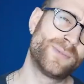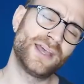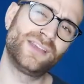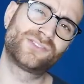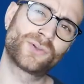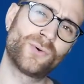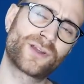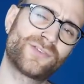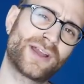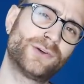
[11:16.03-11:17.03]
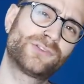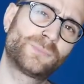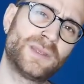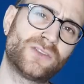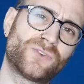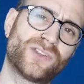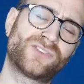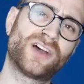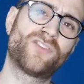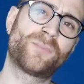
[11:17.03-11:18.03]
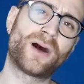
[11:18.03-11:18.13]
But his scoring record speaks for itself,